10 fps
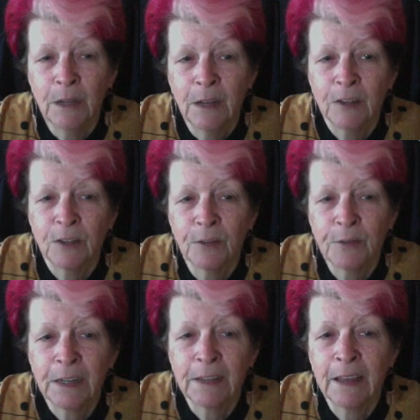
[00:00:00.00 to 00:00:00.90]

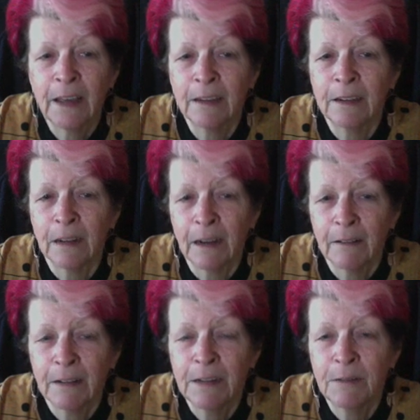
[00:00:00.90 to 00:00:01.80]
softening the
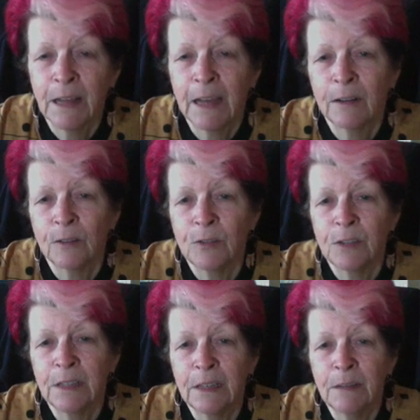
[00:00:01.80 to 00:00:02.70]
angularity without
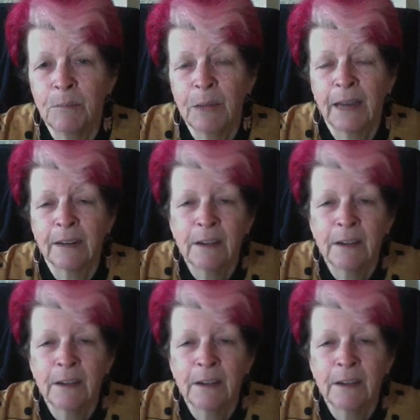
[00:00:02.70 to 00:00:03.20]
losing the impact.